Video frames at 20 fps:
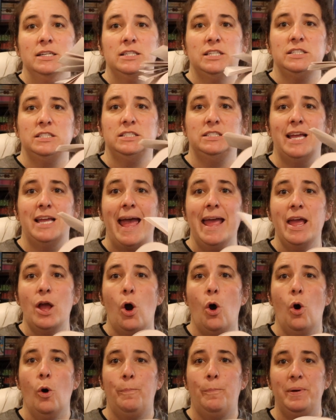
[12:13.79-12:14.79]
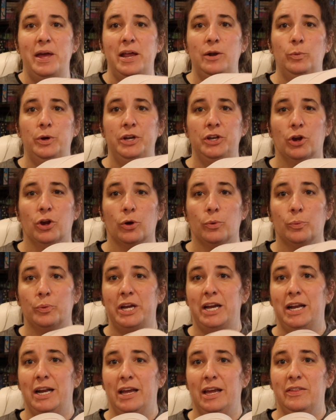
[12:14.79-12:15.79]
stay open when you're
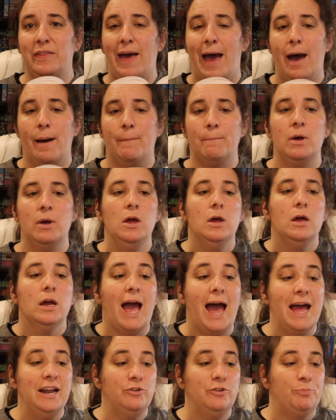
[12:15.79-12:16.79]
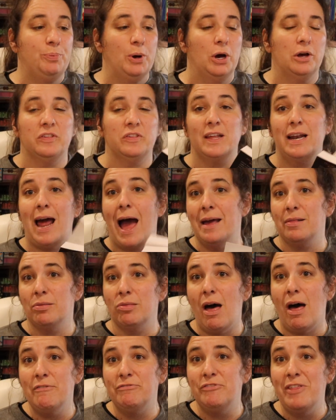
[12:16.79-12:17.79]
reading them kind of books, and I
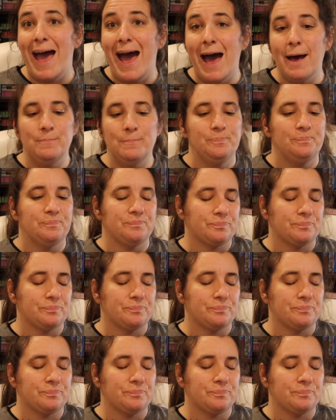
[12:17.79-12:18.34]
love that.